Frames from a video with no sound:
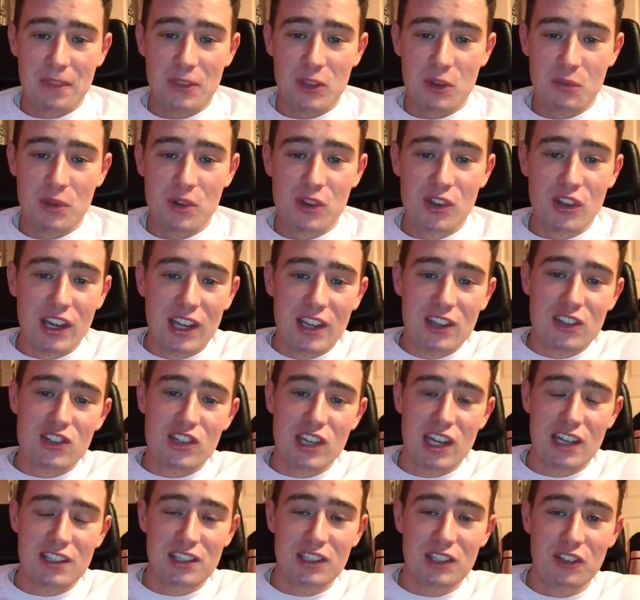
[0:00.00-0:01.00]
you'll be really
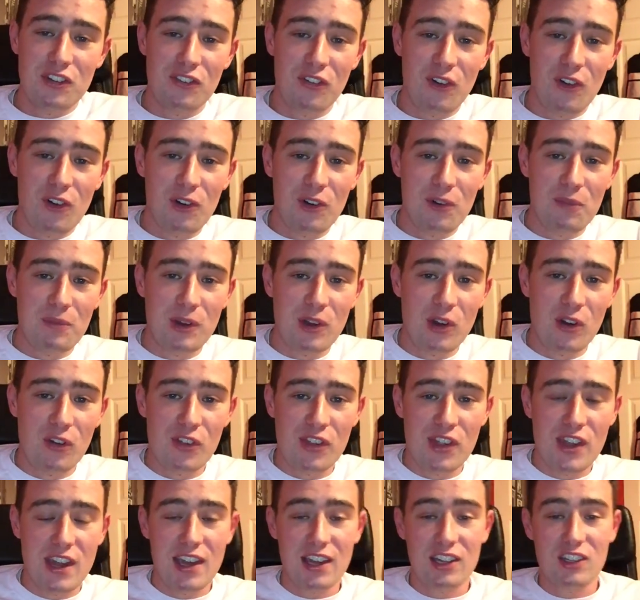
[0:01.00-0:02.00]
interested to follow me over
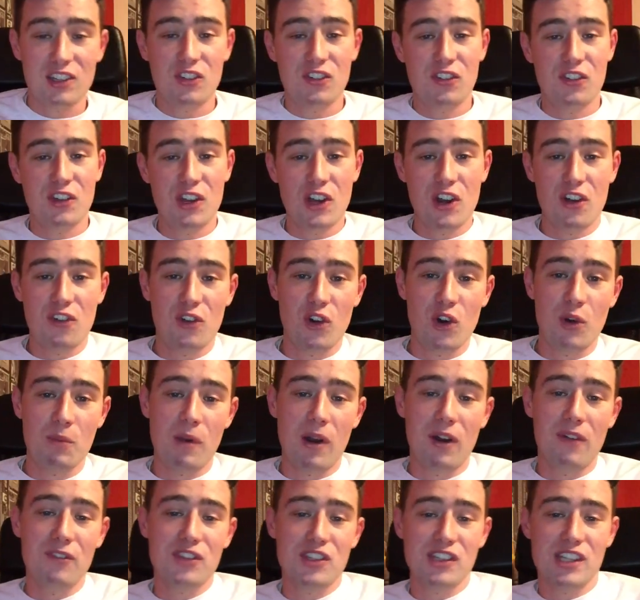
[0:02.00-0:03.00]
the next 3 or 4
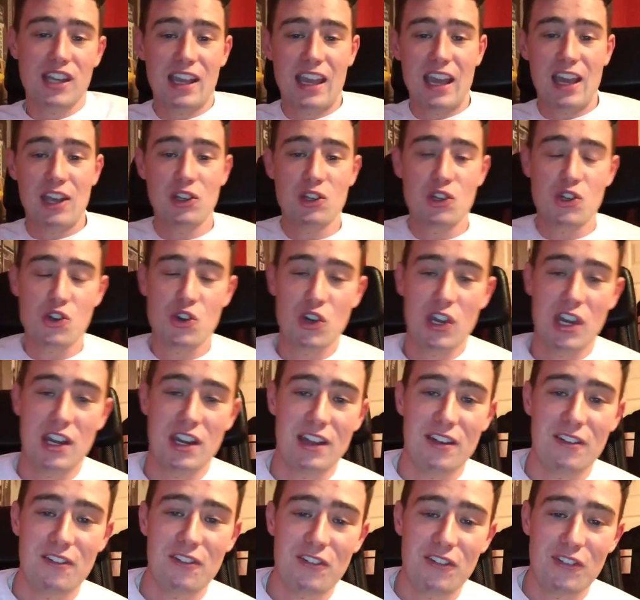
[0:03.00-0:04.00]
months as I get in
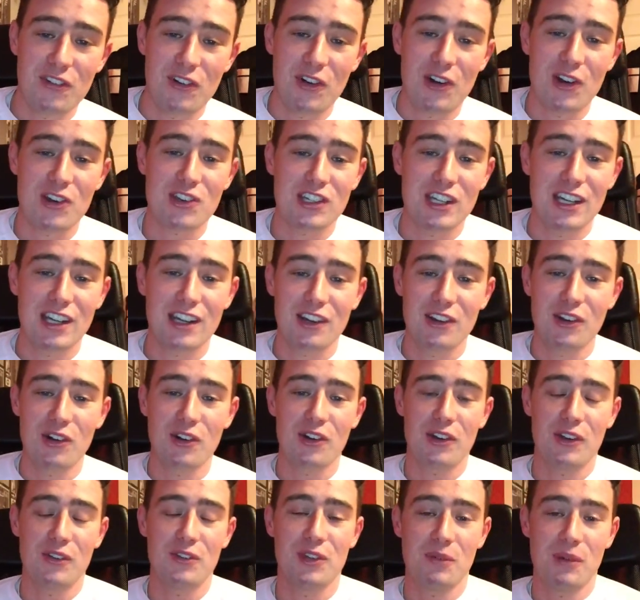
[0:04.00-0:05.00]
training for cycling
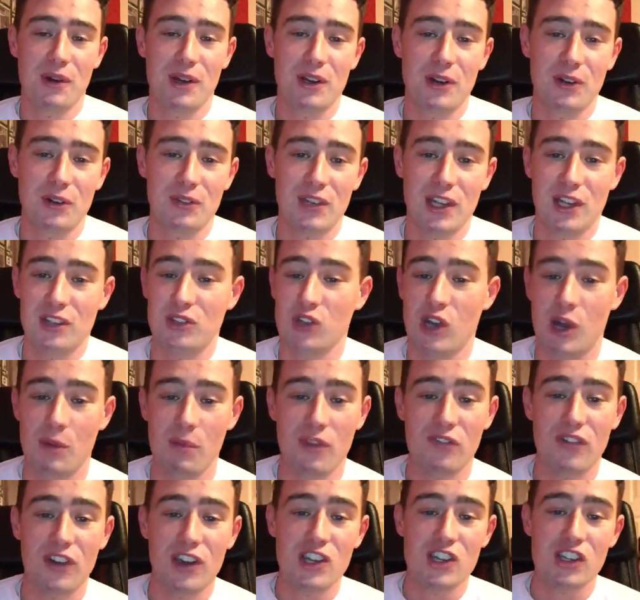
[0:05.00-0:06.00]
all around the world. So
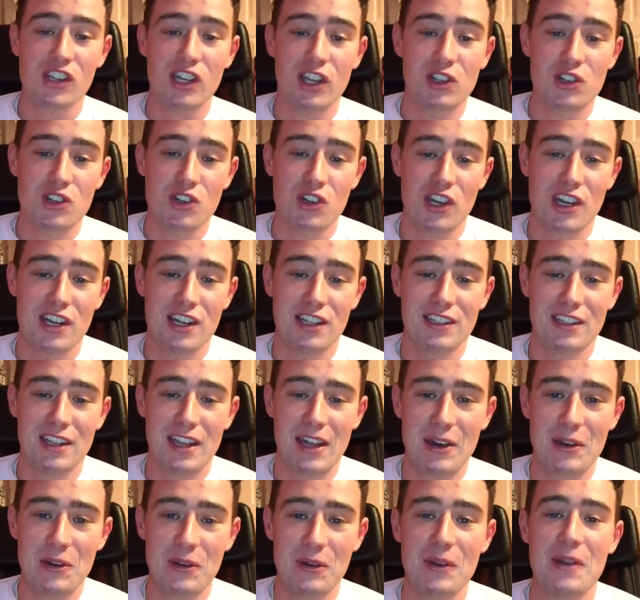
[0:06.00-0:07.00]
I'm officially in training
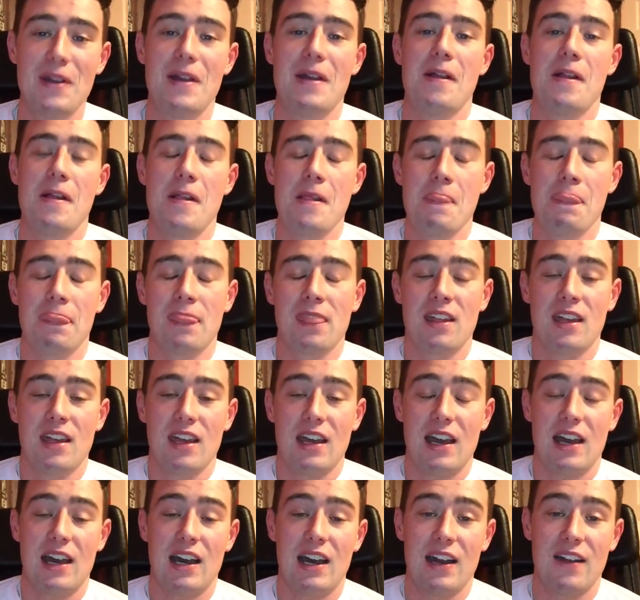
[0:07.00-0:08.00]
now,
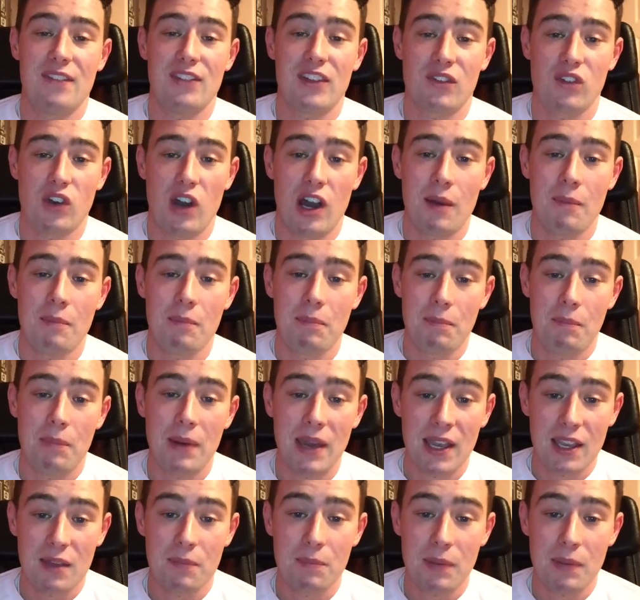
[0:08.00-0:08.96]
and I've got a